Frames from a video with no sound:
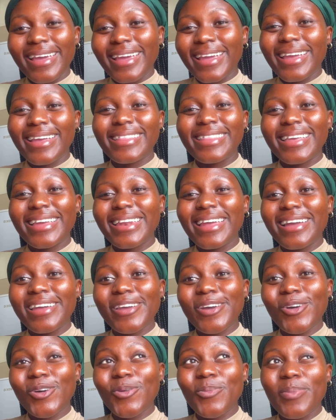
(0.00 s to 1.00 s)
and then I
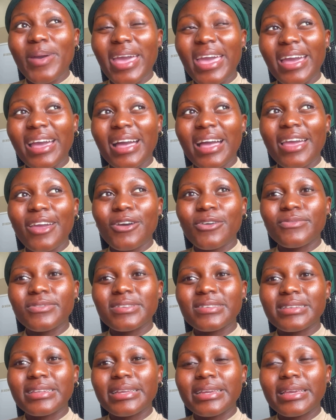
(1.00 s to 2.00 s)
go back. I
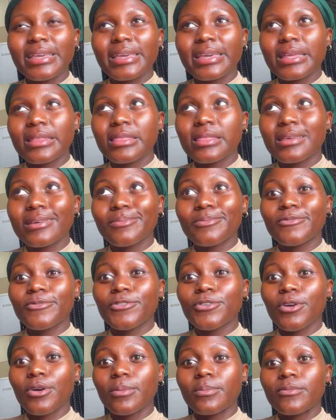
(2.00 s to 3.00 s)
obviously get them
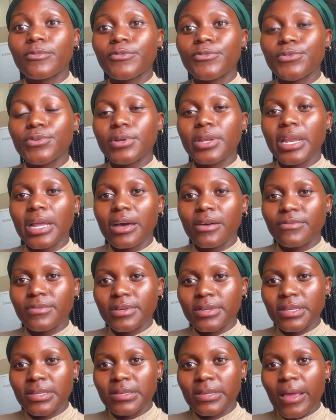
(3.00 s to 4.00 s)
from Food
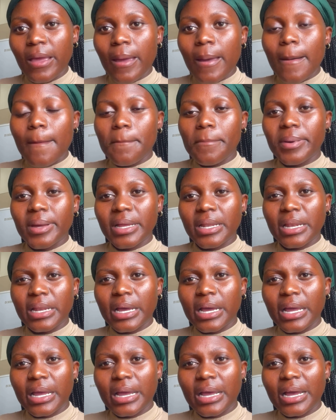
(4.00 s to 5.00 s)
Lovers, but
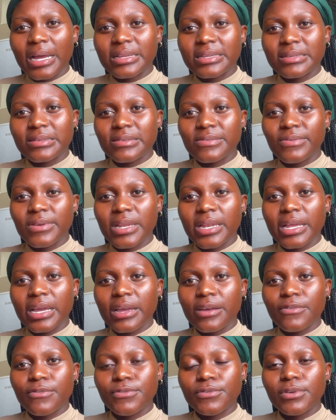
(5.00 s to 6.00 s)
like, I just feel
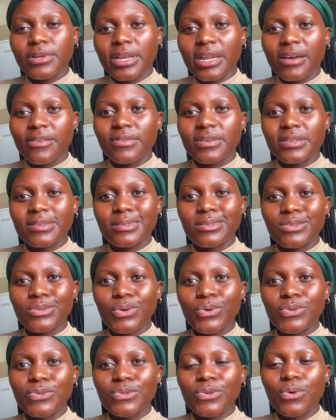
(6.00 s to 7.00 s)
like Food Lovers is
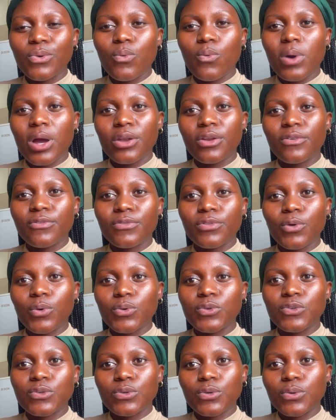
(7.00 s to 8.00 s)
also one of
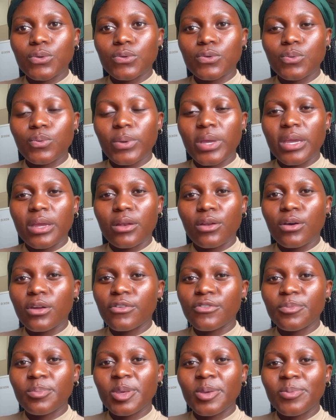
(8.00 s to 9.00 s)
those stores where a lot
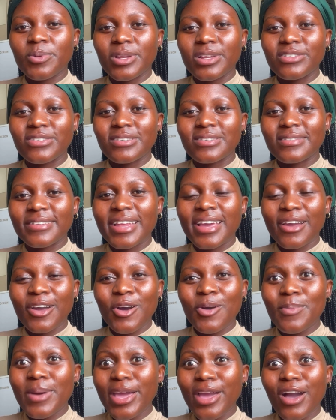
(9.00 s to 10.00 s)
of people are just like,
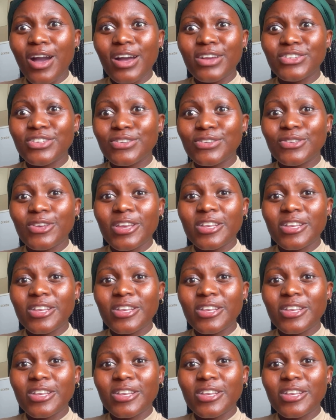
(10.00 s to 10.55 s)
oh my gosh, it's so